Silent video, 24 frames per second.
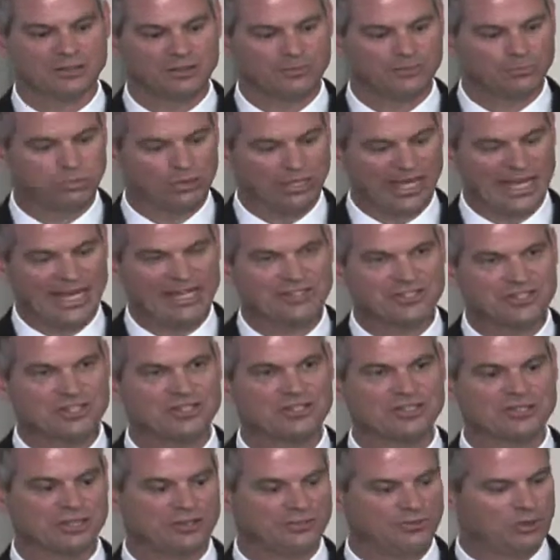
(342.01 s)

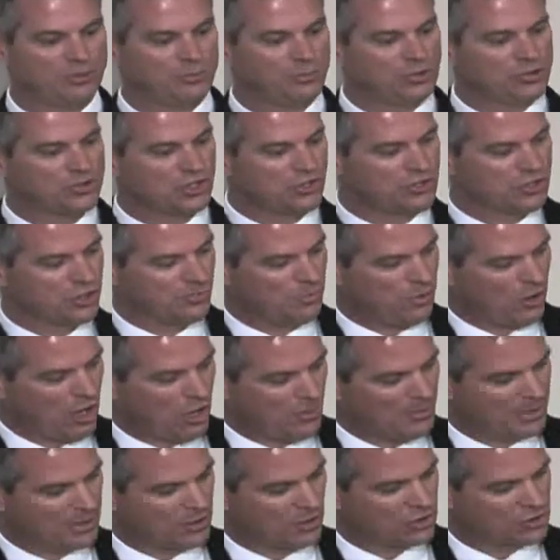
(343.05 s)
blanches, if you push on your
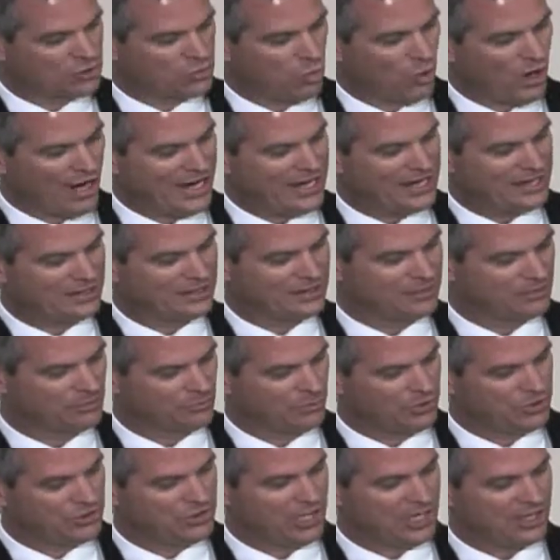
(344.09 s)
palm, it goes white
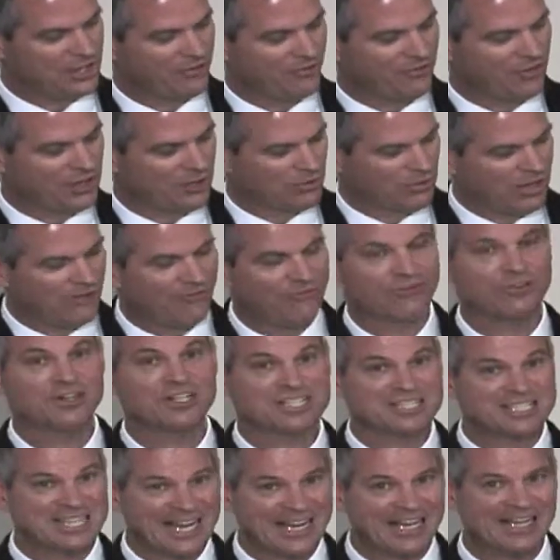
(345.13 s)
when you take your finger off for a
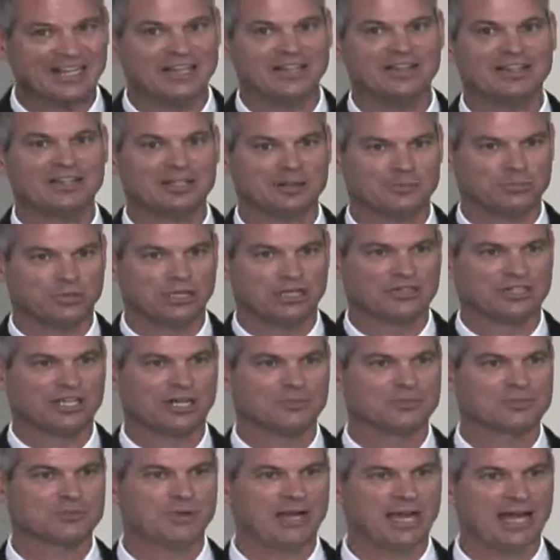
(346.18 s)
second, and then the blood
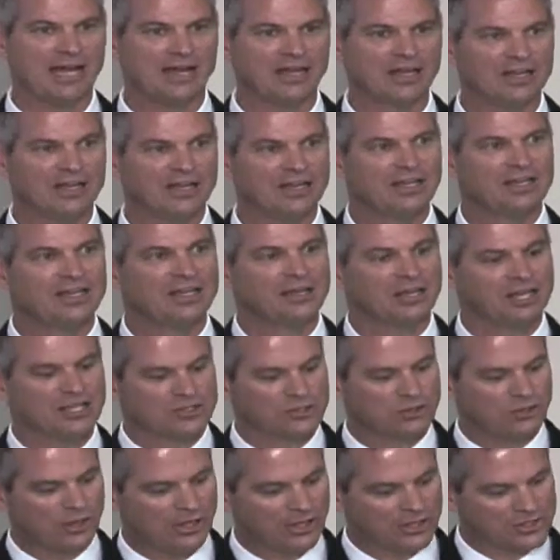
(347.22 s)
comes back.
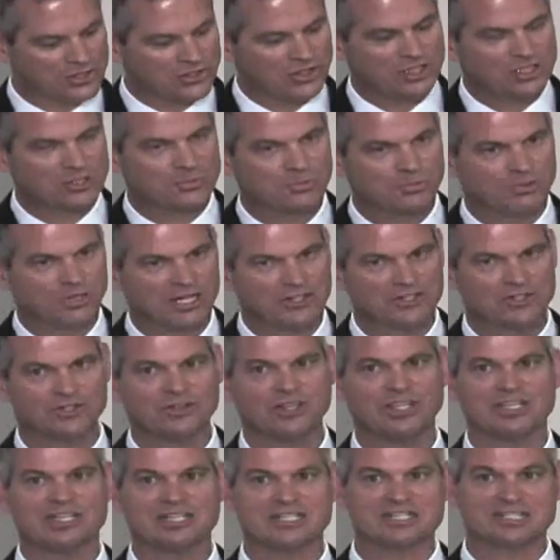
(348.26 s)
As long as there's pressure
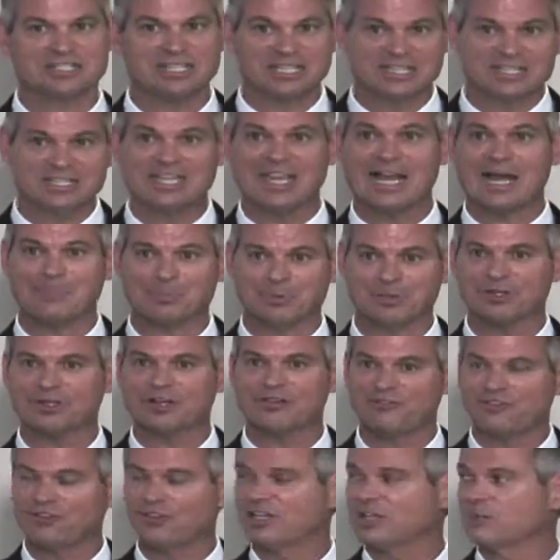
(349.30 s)
that exceeds capillary
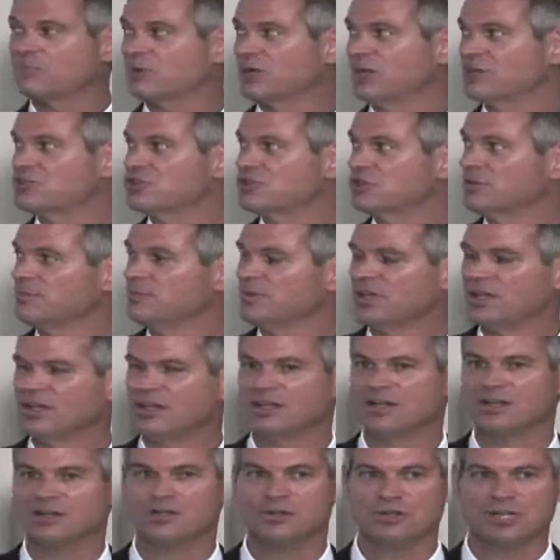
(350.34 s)
filling pressure,
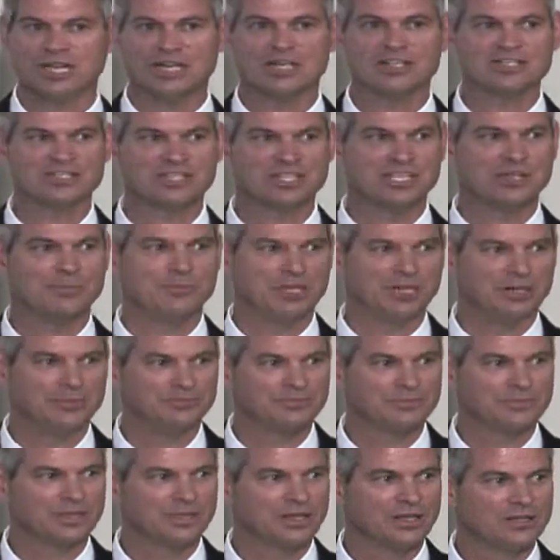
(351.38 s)
you get ischemia.
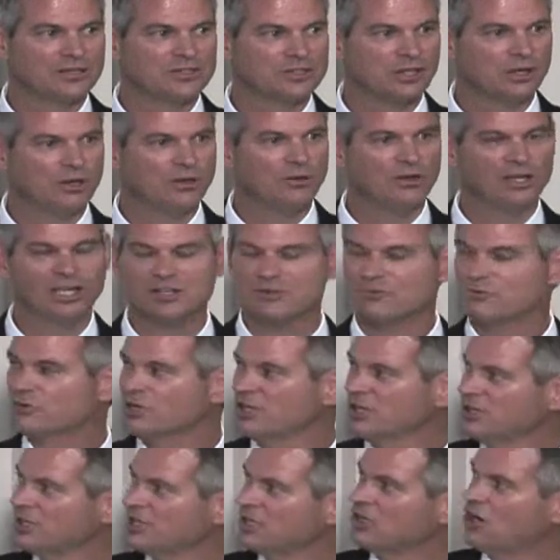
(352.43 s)
So it
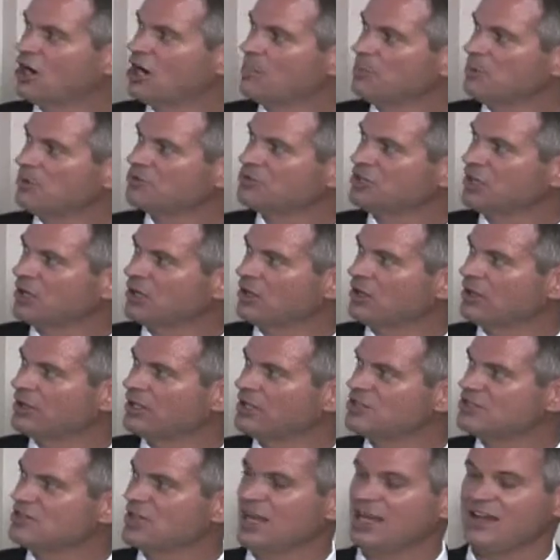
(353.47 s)
really, carpal tunnel
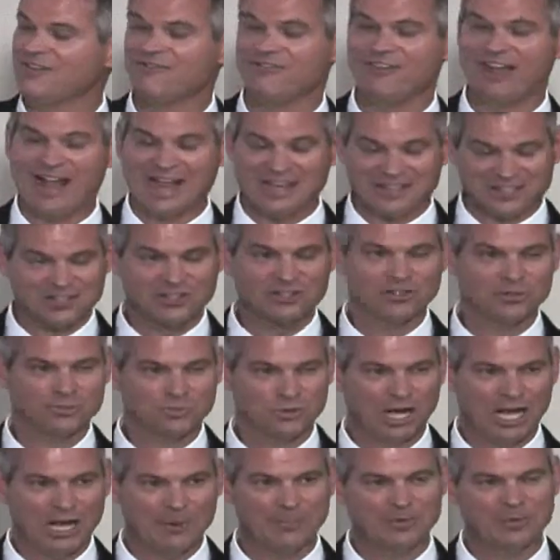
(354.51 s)
is a vascular
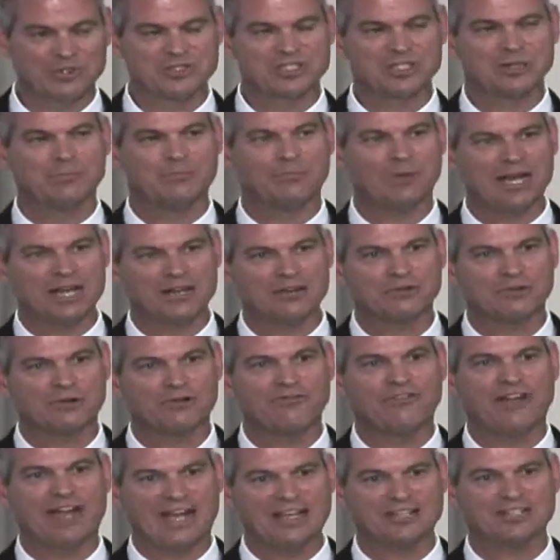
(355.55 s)
problem. It's the
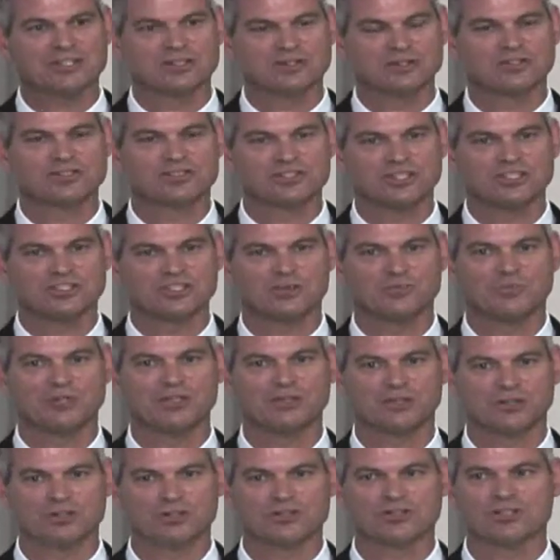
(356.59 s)
microvascular system that
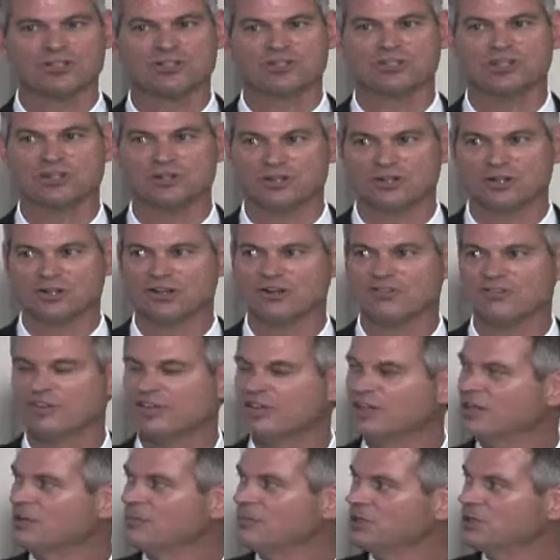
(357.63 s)
nourishes the nerve,
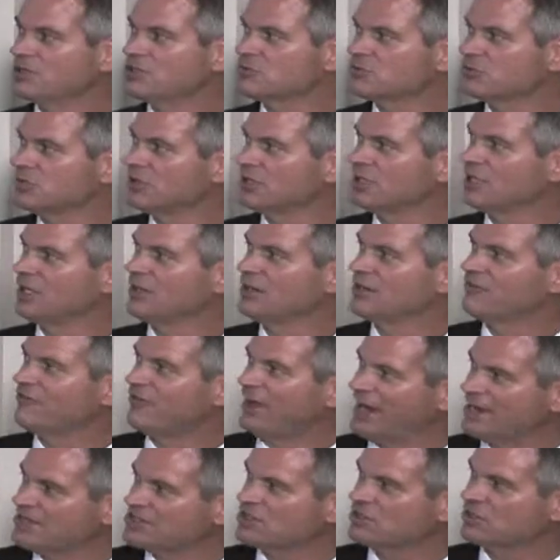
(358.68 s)
but it's really the
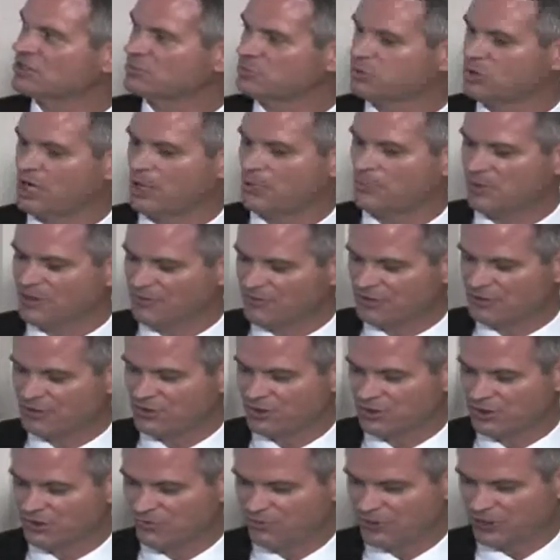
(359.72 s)
vascular problem of the
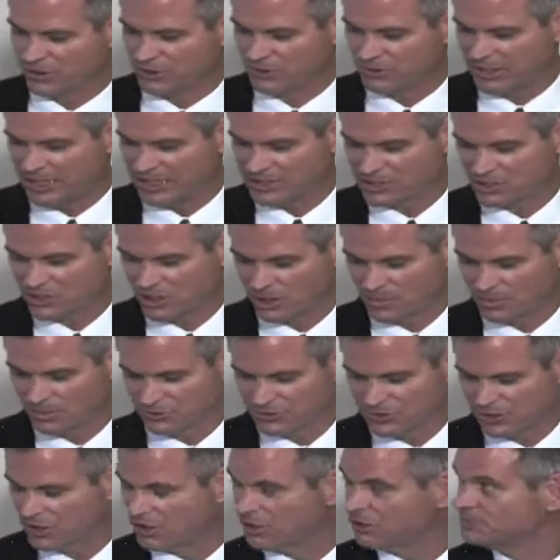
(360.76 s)
nerve that creates carpal
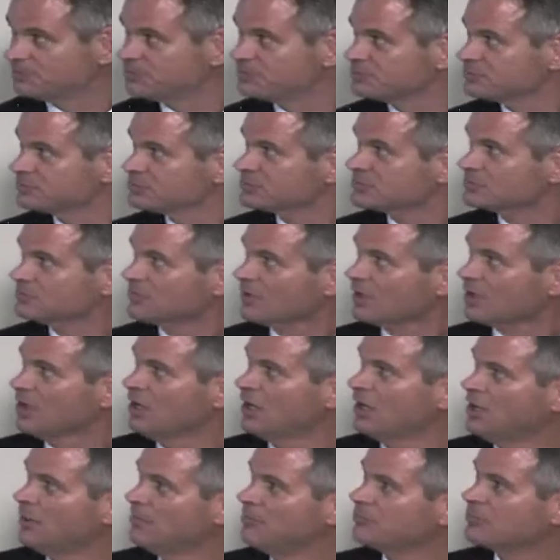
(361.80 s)
tunnel.
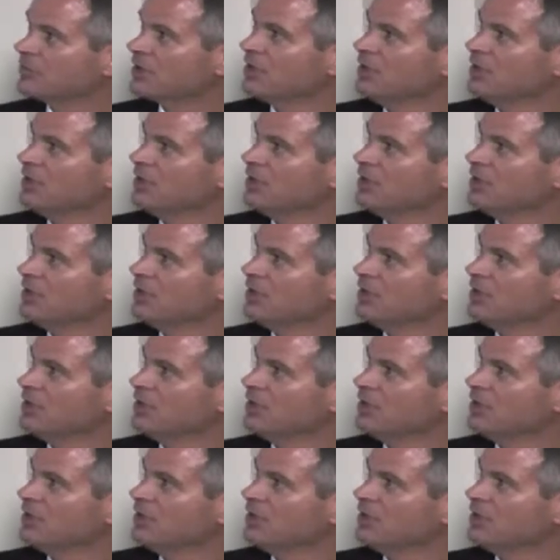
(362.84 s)
Um,